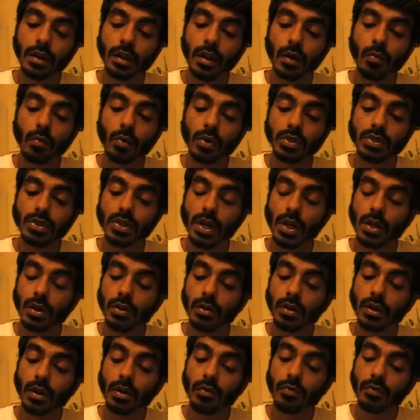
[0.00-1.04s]
that works
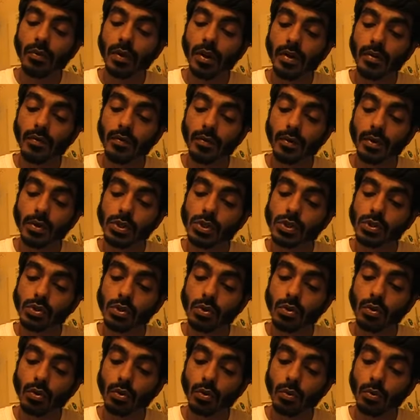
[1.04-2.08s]
out in our favor,
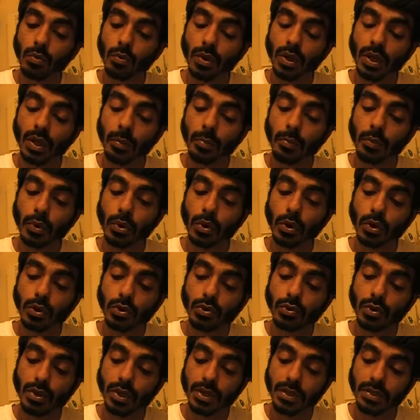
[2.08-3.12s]
so we can put on
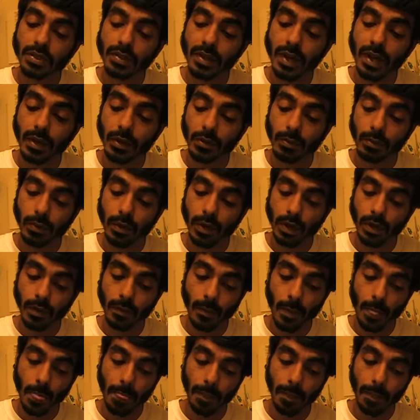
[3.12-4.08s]
trades that way.